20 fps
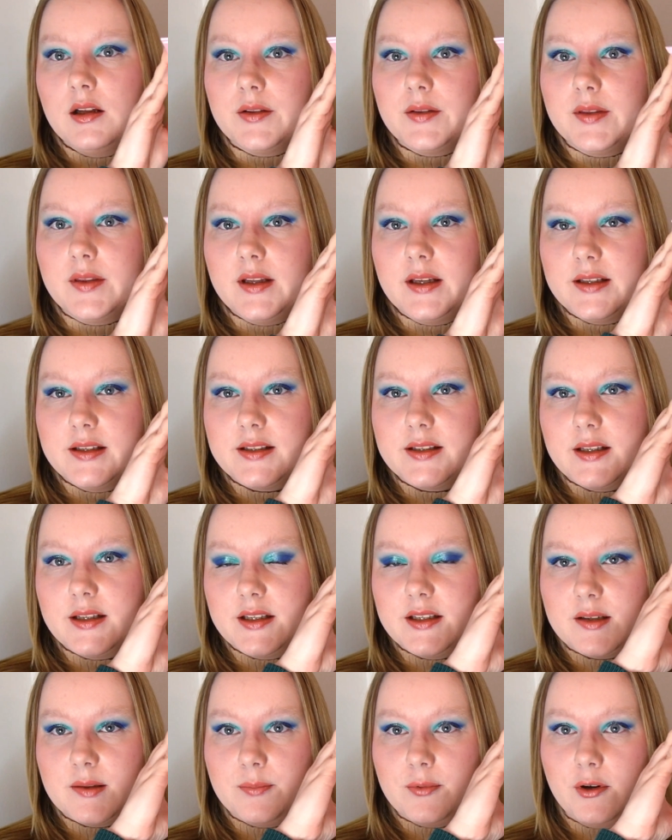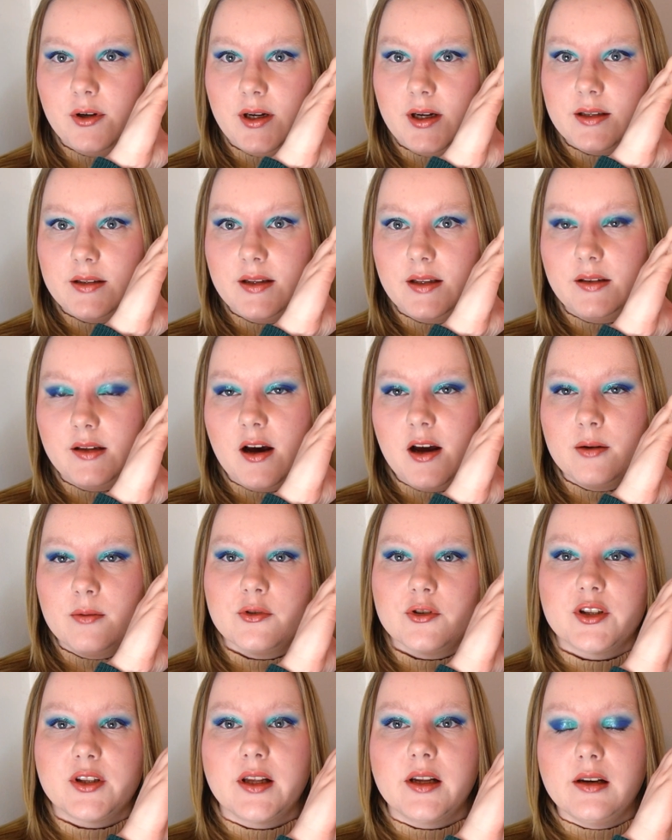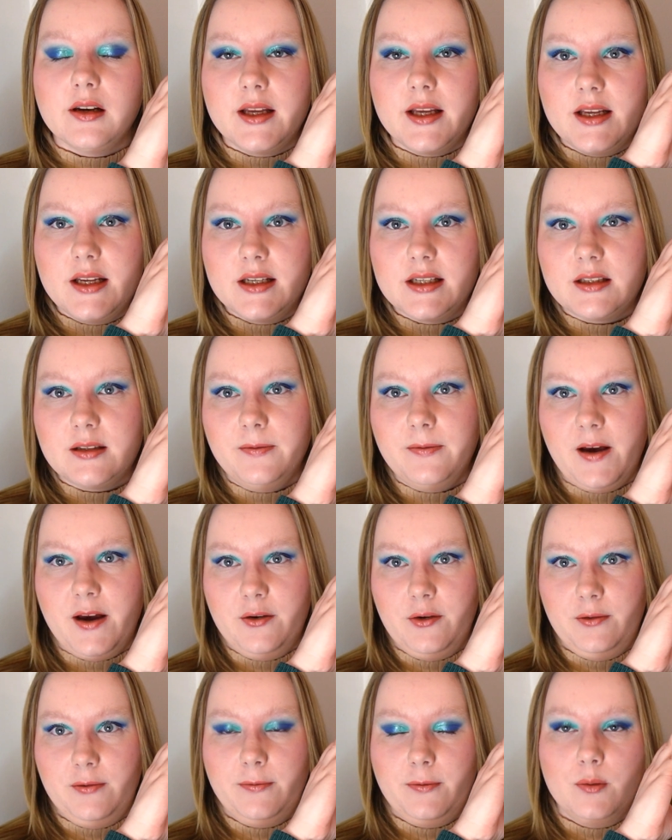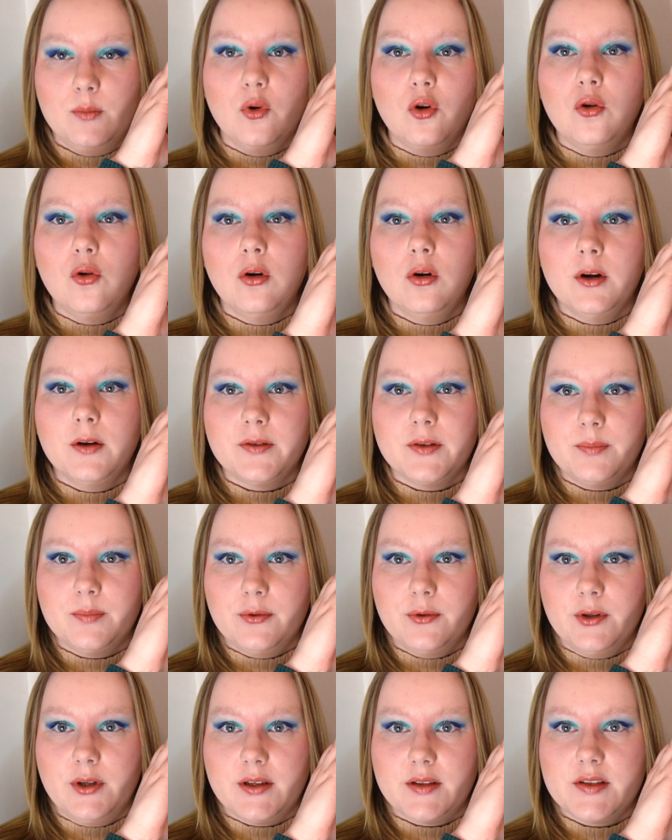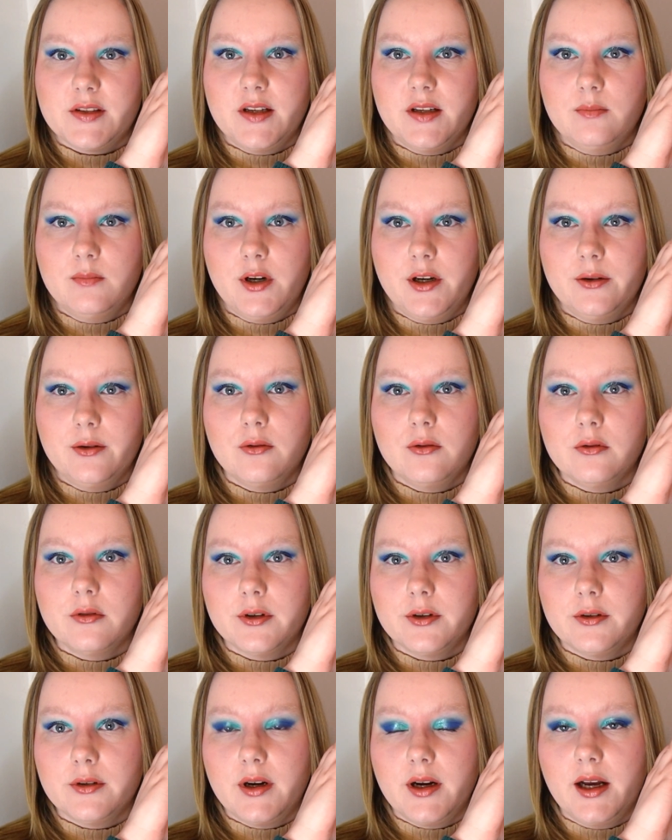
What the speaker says: this is a product that I was the least fan of from all of the products in my order.